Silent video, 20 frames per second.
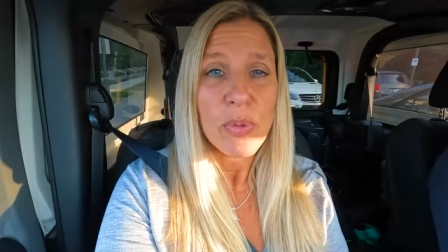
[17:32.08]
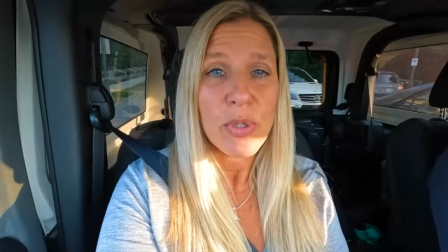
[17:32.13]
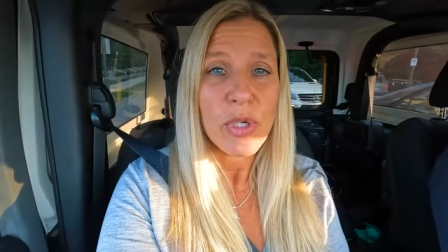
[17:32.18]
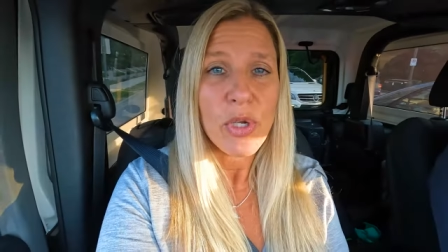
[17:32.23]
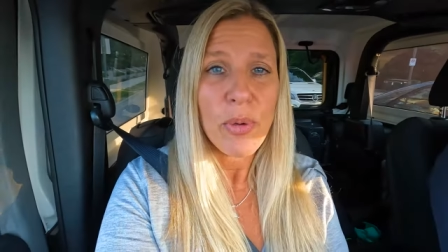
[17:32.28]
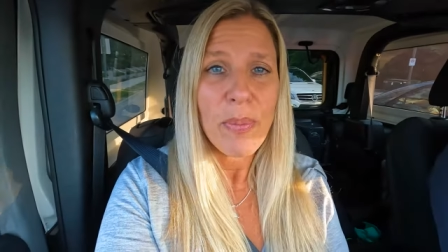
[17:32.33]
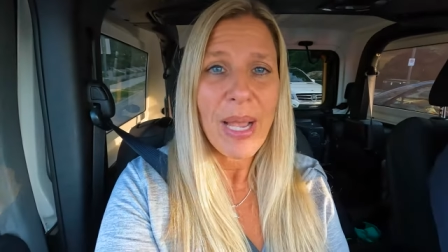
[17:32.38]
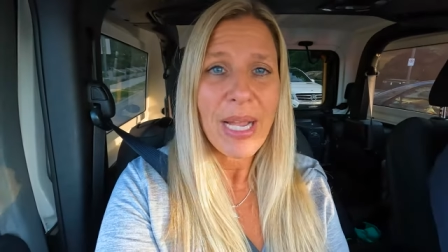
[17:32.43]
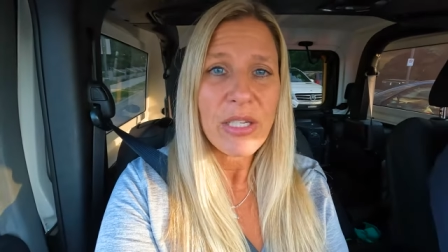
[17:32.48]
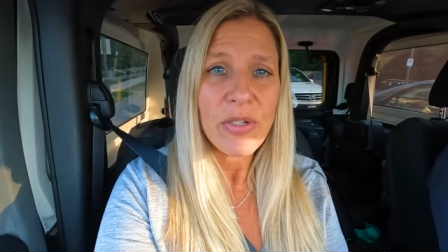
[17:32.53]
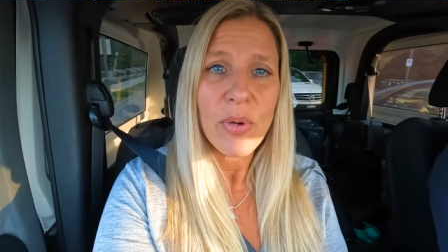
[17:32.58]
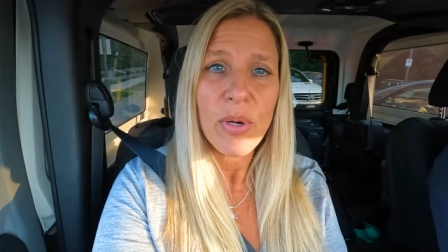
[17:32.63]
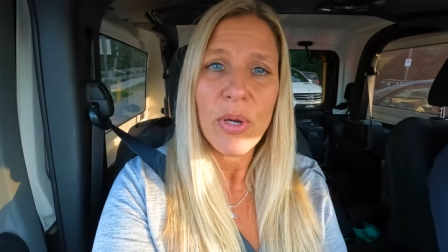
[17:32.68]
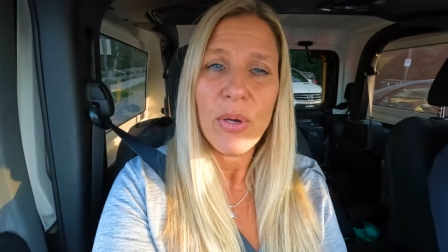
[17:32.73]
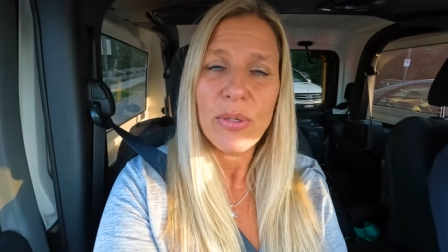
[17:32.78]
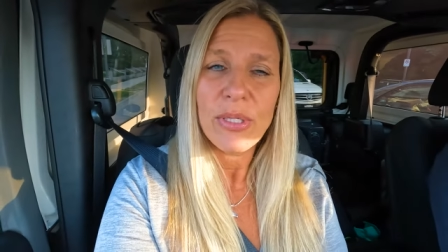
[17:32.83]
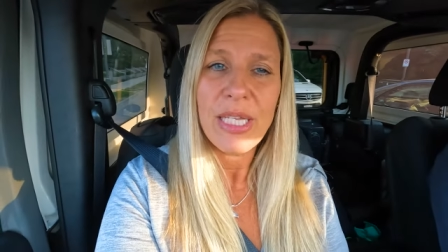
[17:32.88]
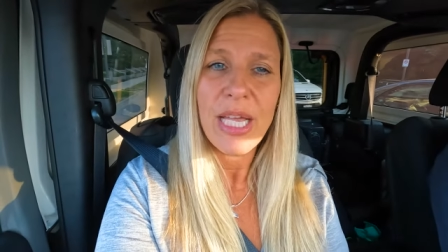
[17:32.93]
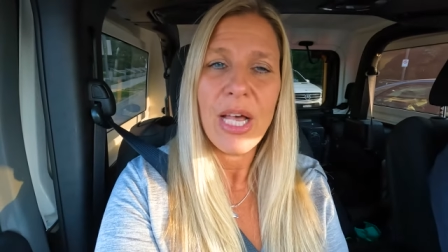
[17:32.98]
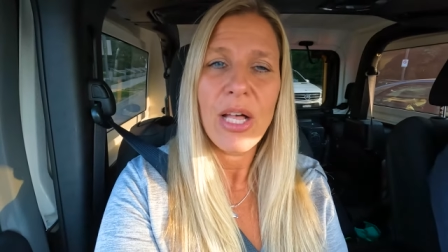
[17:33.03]
So we're gonna go back to our
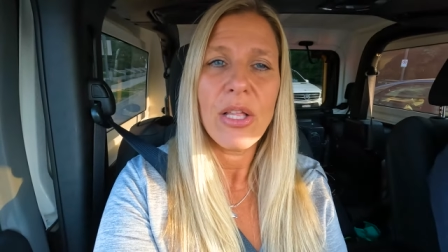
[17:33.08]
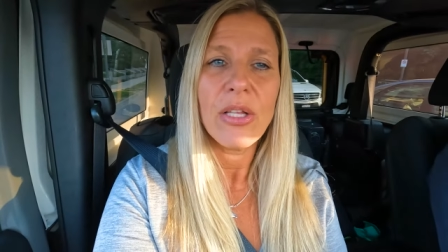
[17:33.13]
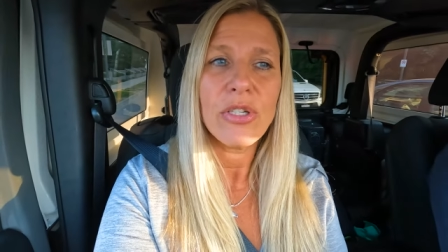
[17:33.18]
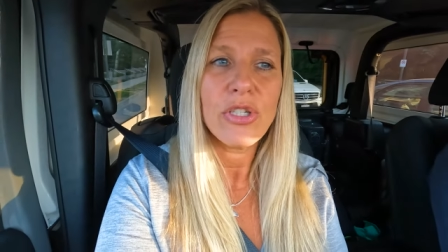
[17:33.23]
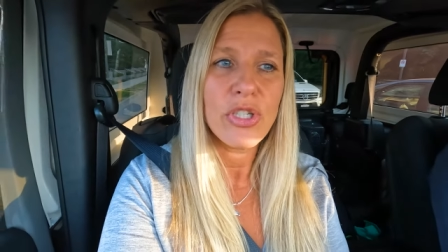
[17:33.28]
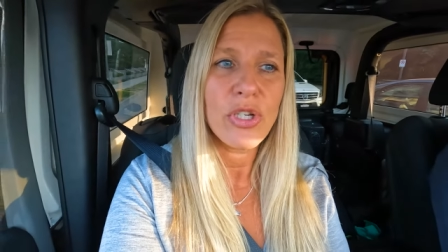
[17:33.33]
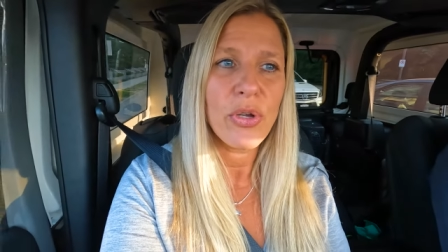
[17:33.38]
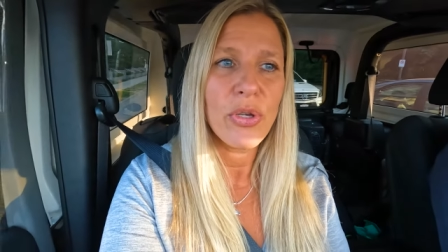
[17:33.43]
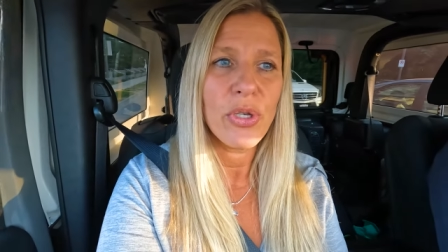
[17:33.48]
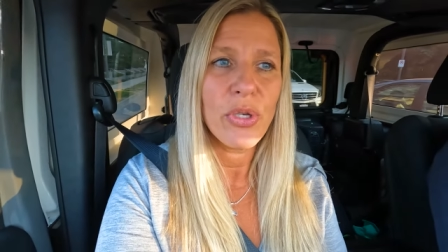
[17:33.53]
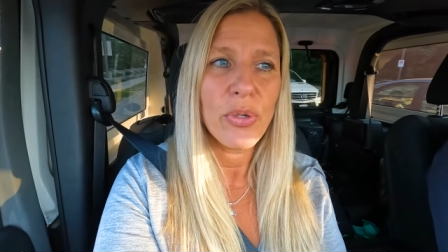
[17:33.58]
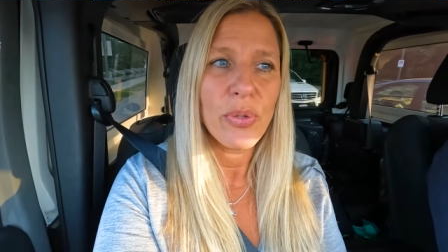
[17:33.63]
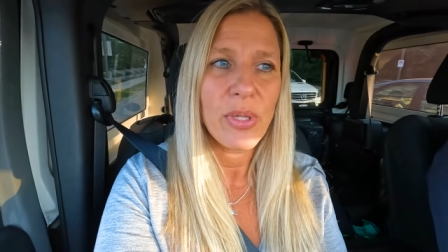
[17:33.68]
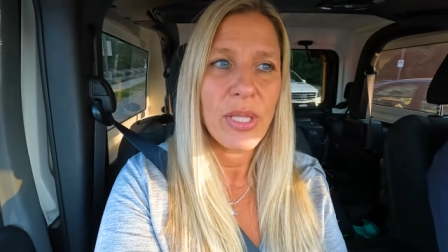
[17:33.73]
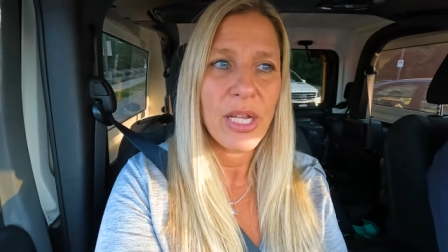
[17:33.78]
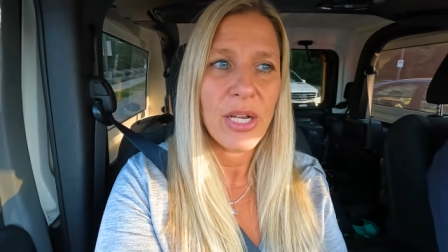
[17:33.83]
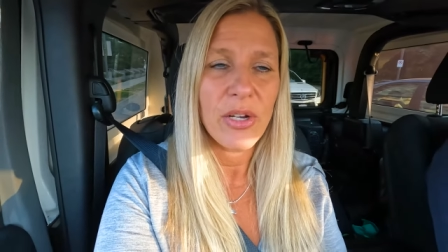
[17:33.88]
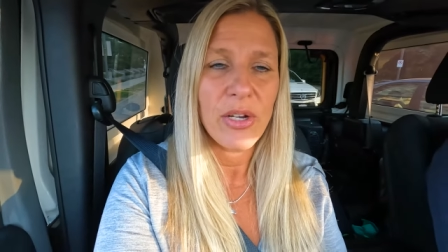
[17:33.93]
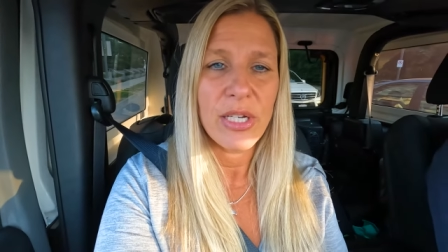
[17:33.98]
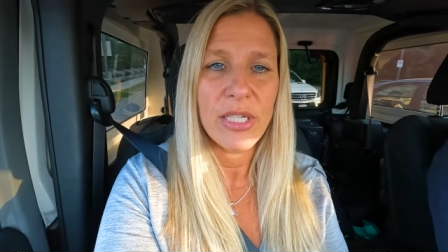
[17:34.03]
hotel, show you
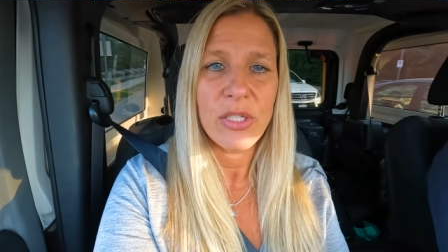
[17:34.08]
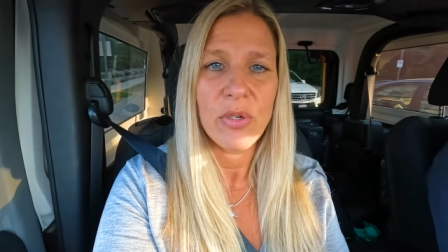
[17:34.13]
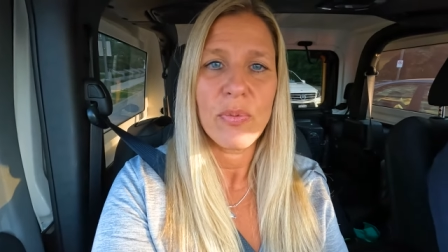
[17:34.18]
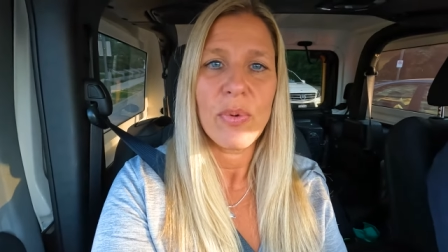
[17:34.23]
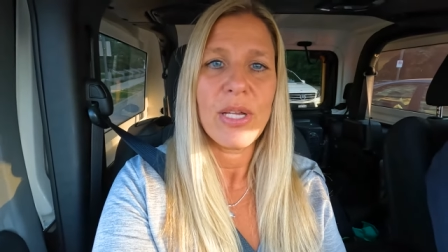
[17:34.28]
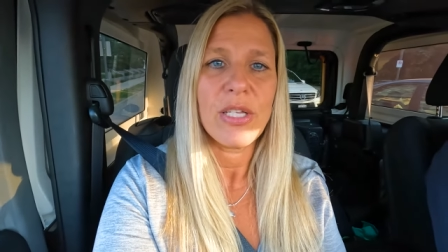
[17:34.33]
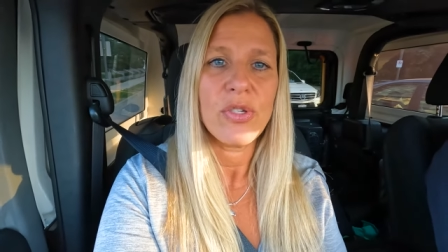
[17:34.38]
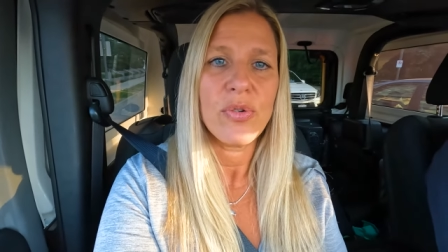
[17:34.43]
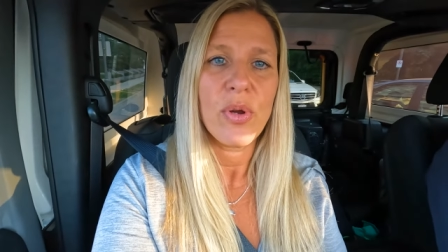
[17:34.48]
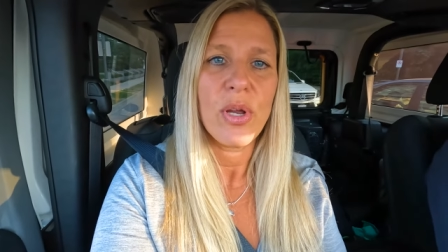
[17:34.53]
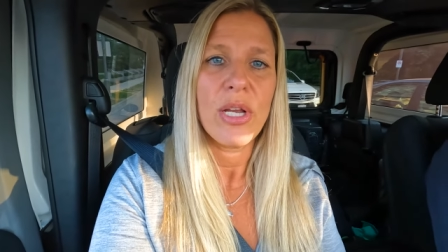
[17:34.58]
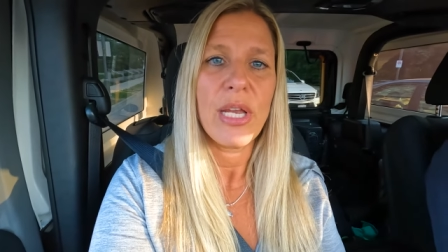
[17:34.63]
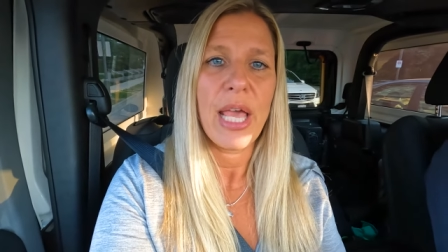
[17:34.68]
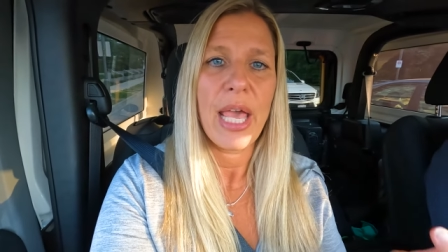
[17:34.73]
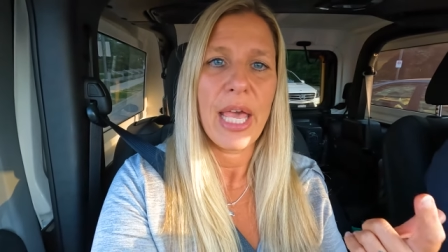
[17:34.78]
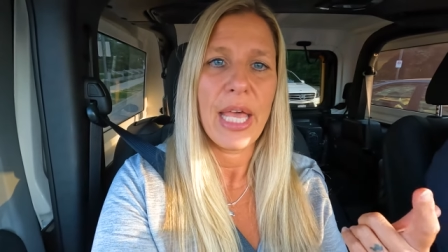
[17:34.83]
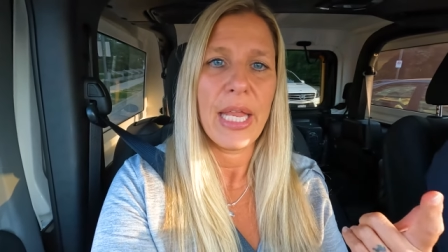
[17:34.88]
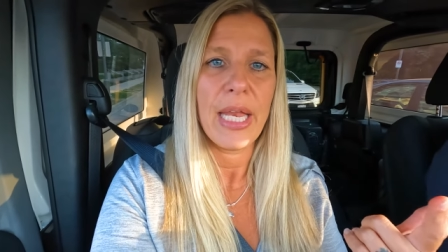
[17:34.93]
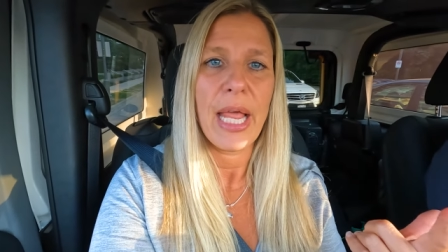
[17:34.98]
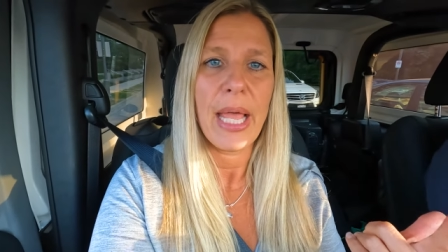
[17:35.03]
there is a restaurant
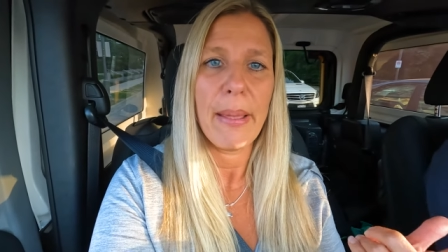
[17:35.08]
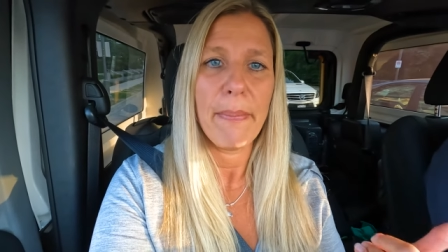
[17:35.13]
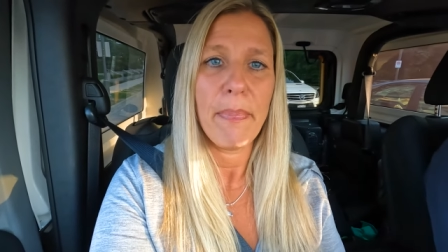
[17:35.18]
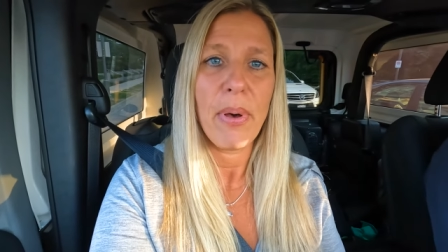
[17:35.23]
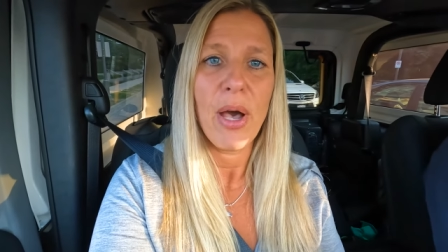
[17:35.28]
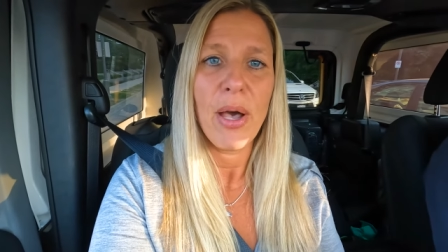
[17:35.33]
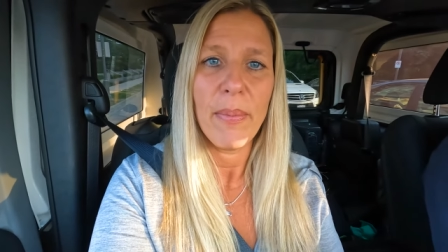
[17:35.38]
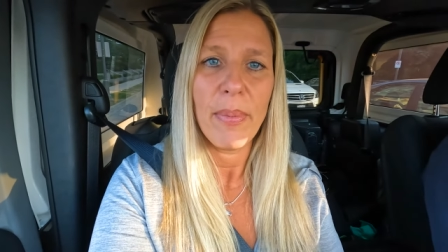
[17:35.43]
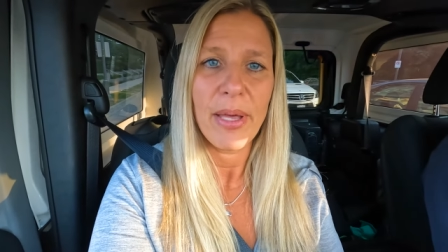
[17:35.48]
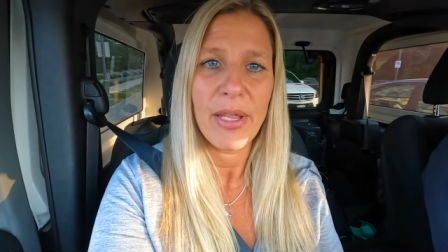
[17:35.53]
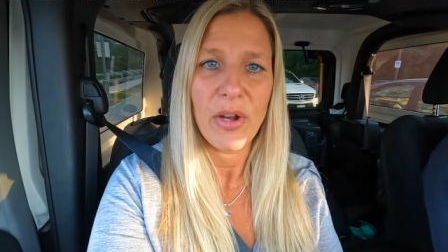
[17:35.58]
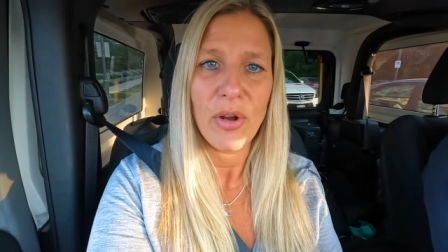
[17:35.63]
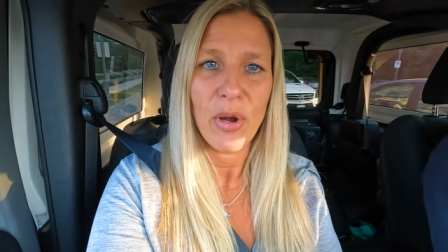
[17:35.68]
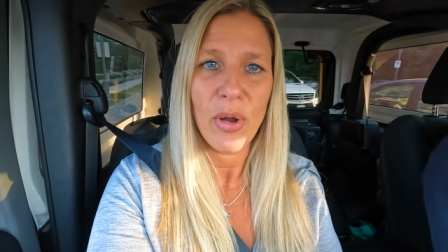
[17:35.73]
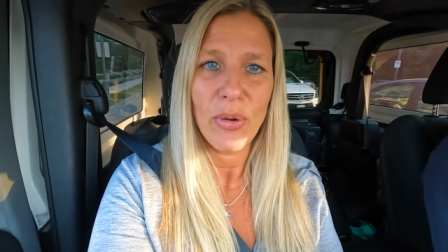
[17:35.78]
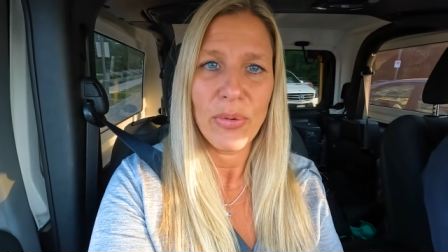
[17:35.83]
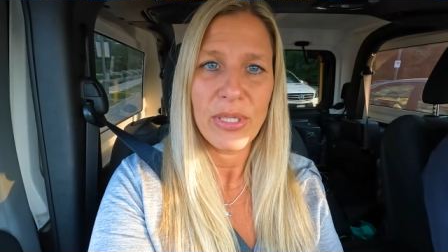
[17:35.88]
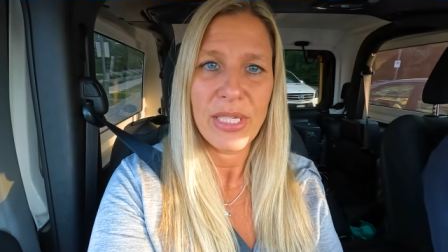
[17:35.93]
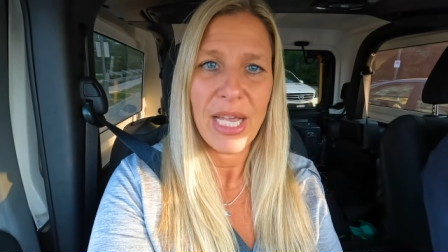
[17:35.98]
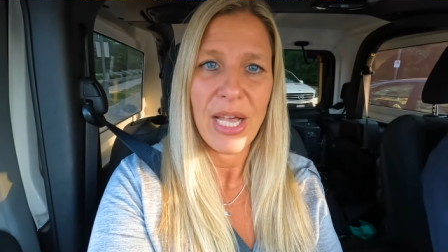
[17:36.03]
and a pub at our
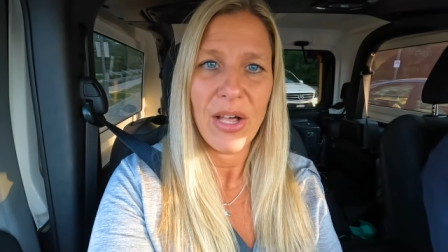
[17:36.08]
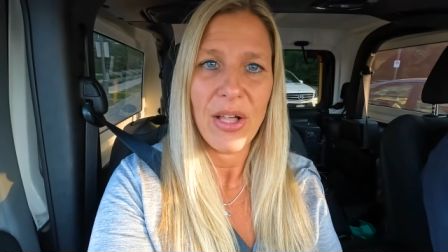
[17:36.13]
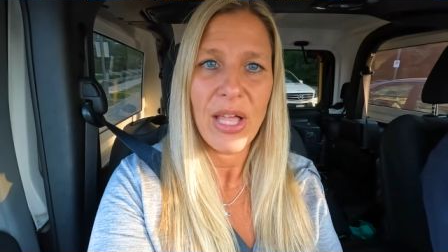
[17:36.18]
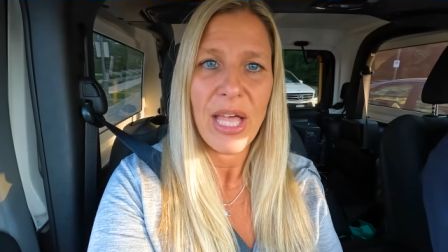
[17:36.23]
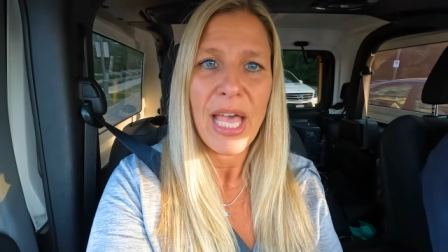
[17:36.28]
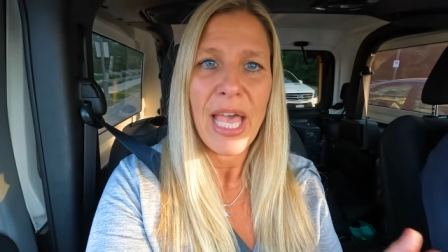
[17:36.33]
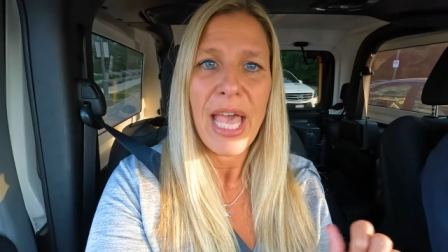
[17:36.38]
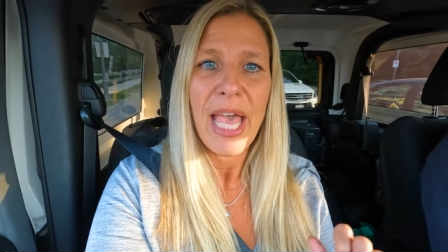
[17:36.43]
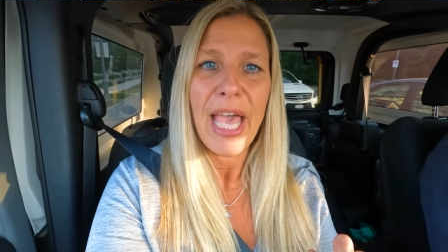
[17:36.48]
hotel,